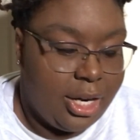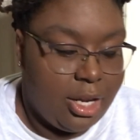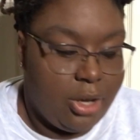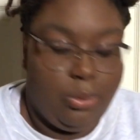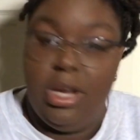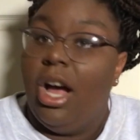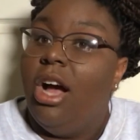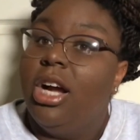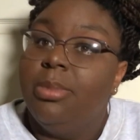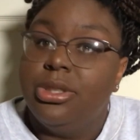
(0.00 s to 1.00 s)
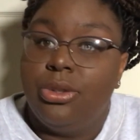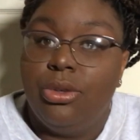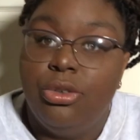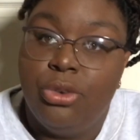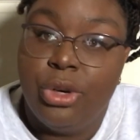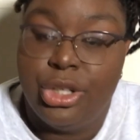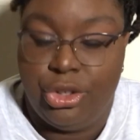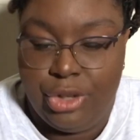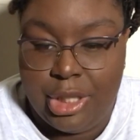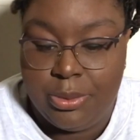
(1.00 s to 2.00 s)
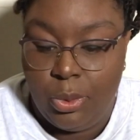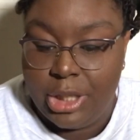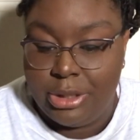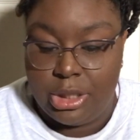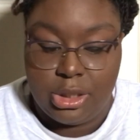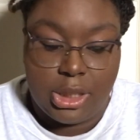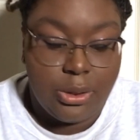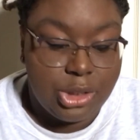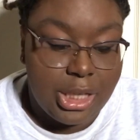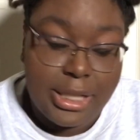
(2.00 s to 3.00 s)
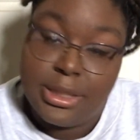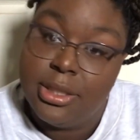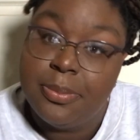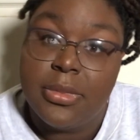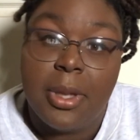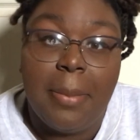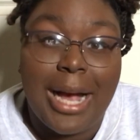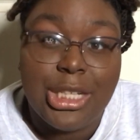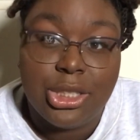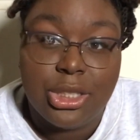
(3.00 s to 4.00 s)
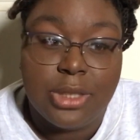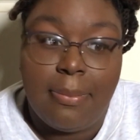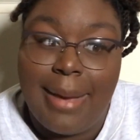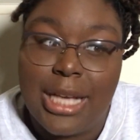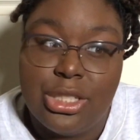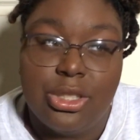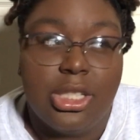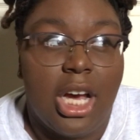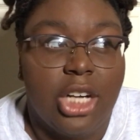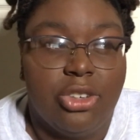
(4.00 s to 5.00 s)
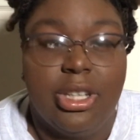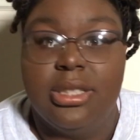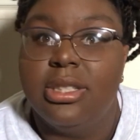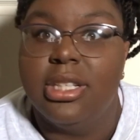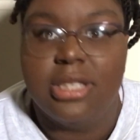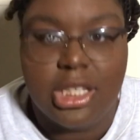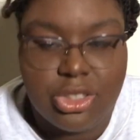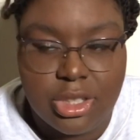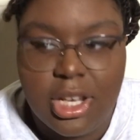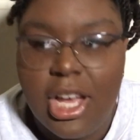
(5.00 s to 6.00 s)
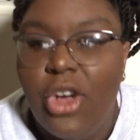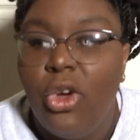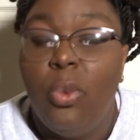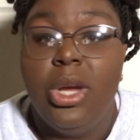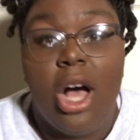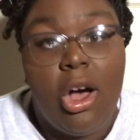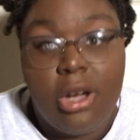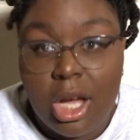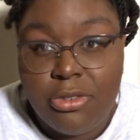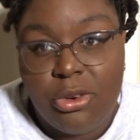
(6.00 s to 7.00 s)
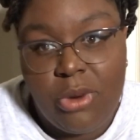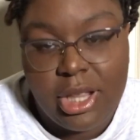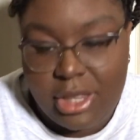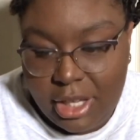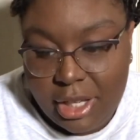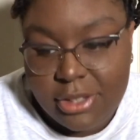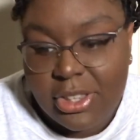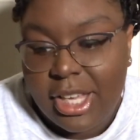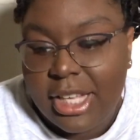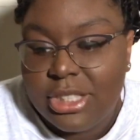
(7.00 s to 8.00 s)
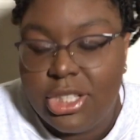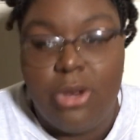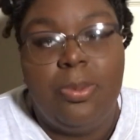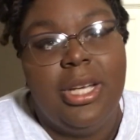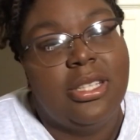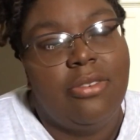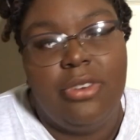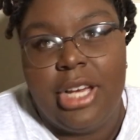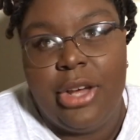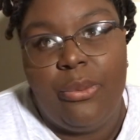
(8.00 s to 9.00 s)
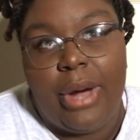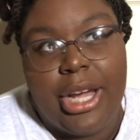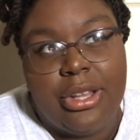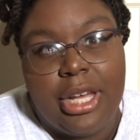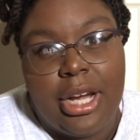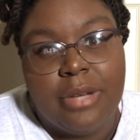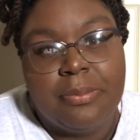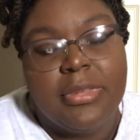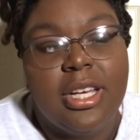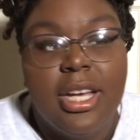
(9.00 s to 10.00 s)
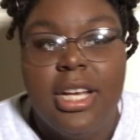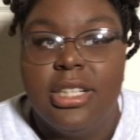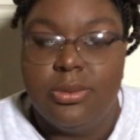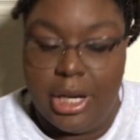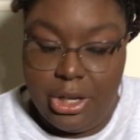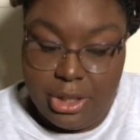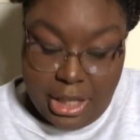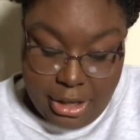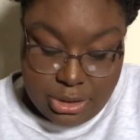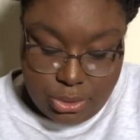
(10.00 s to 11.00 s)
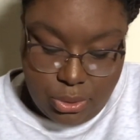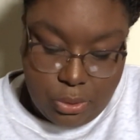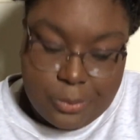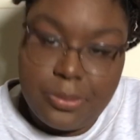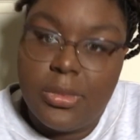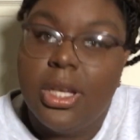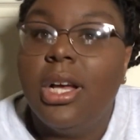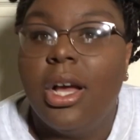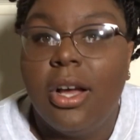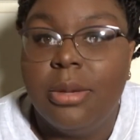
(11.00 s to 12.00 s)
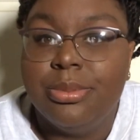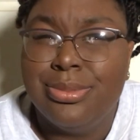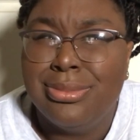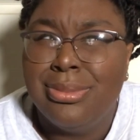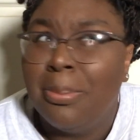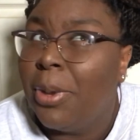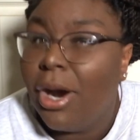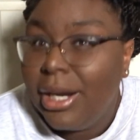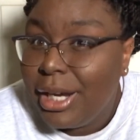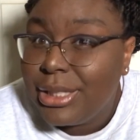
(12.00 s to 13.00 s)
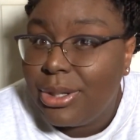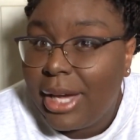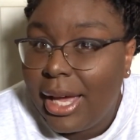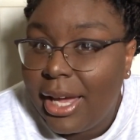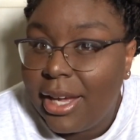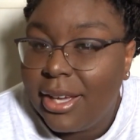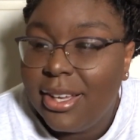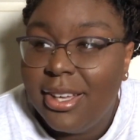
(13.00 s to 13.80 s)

Now, we all come to school for a degree, whether it's associates, bachelor's, master's, doctorates, et cetera. We all come for one thing. So please don't forget why you're there, why you're there at school. Um, partying is okay.